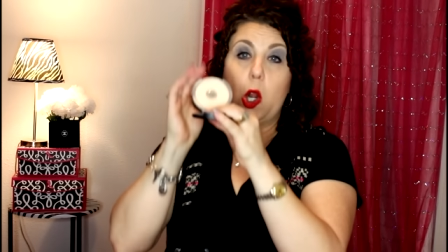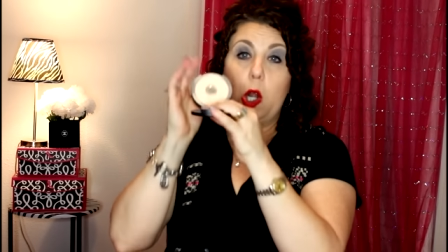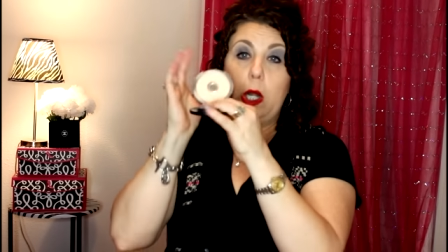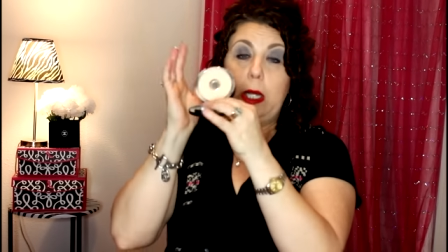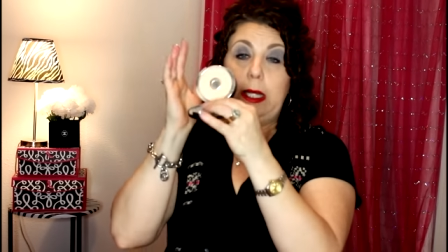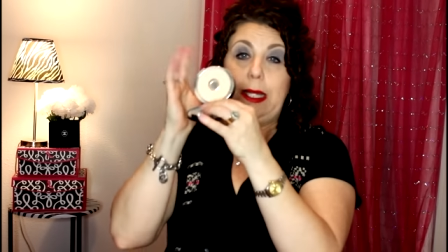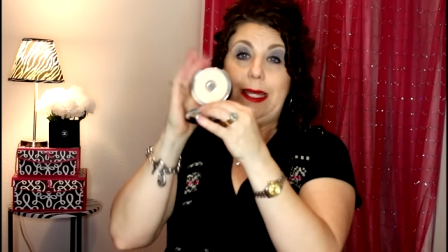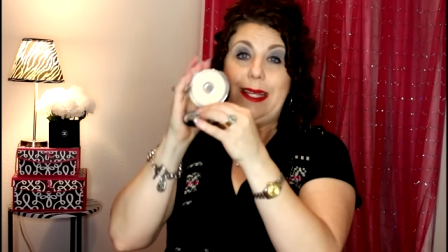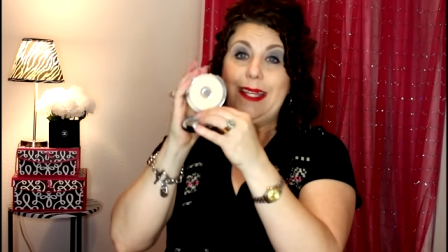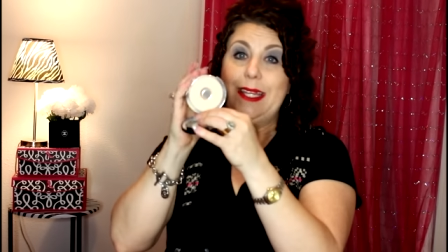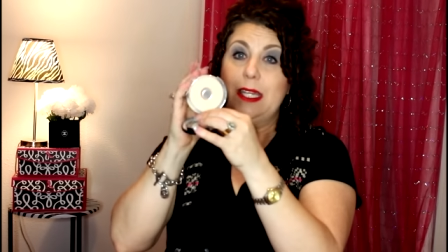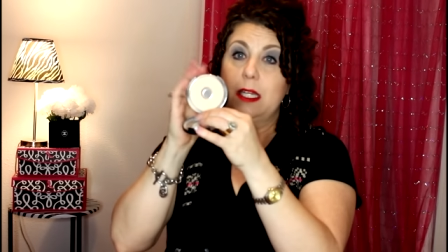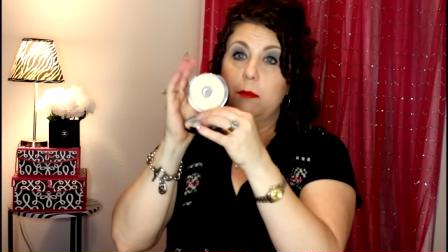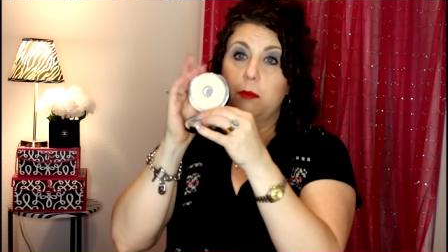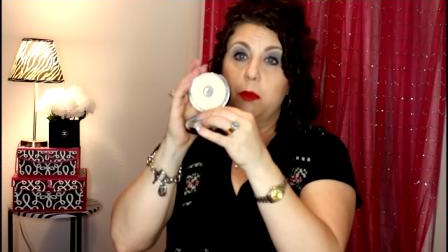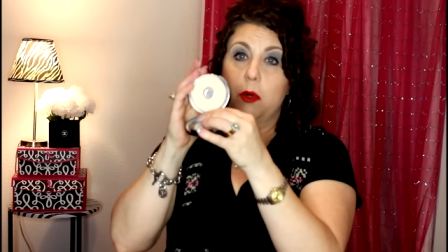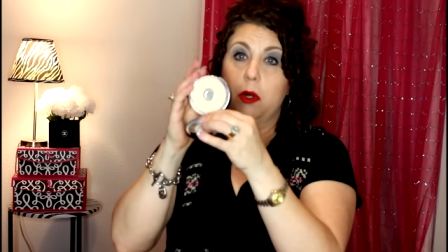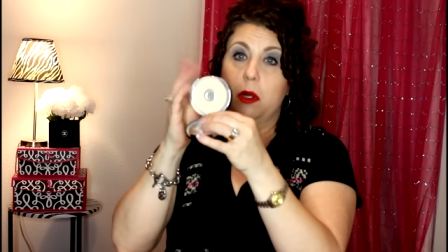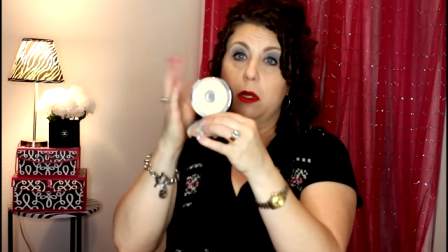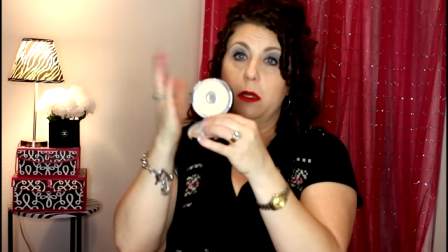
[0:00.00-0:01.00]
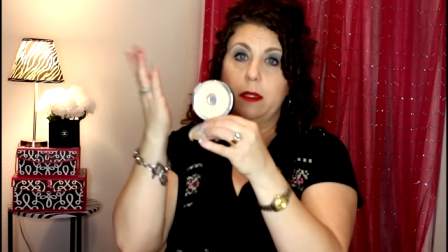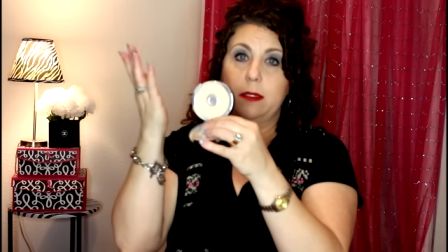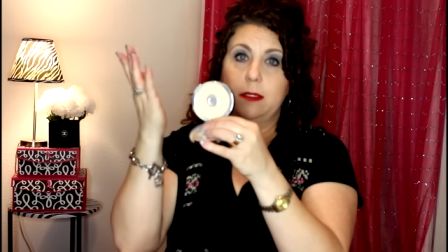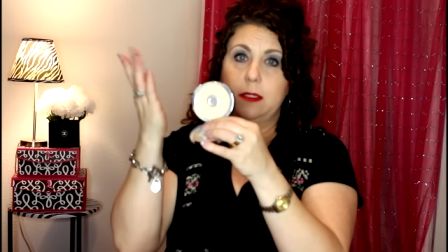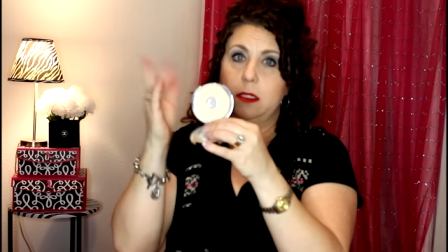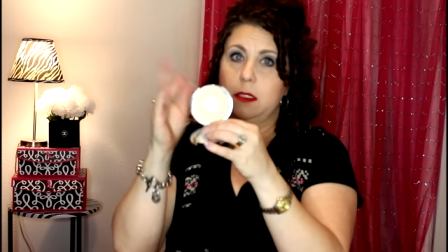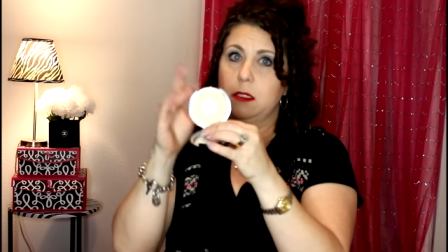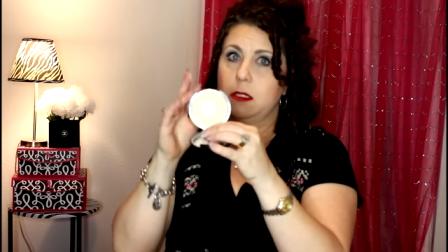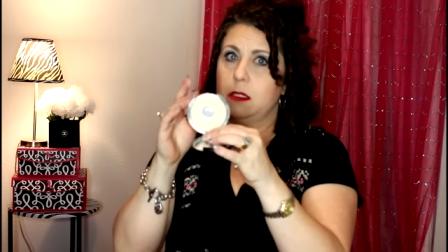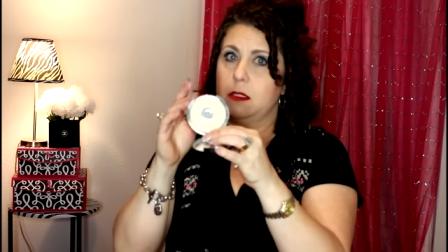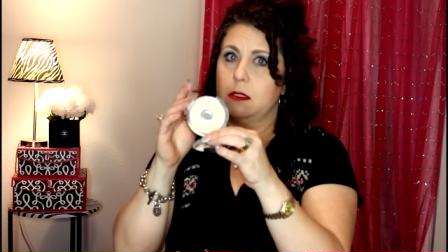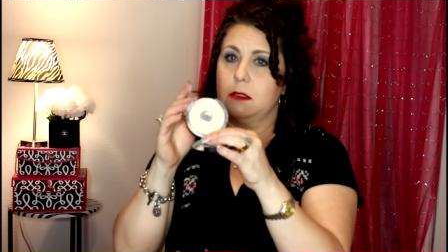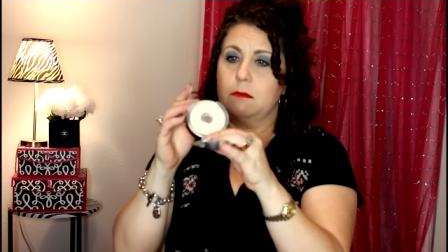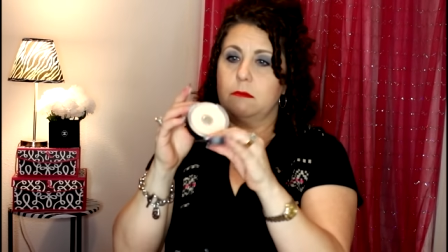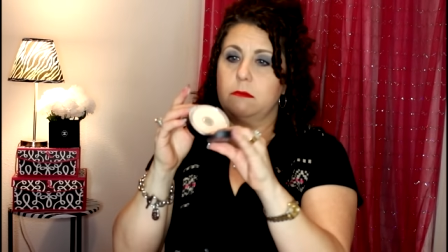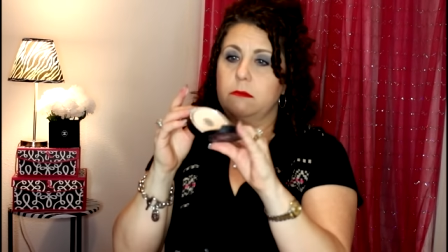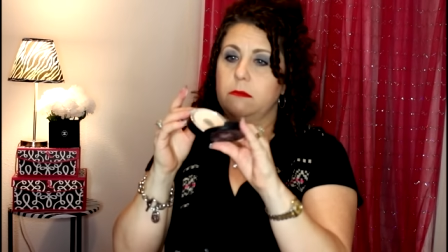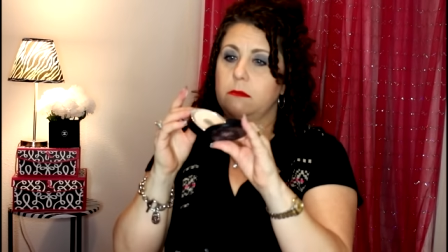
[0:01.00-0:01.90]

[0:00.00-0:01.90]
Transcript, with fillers: hardly any product in here.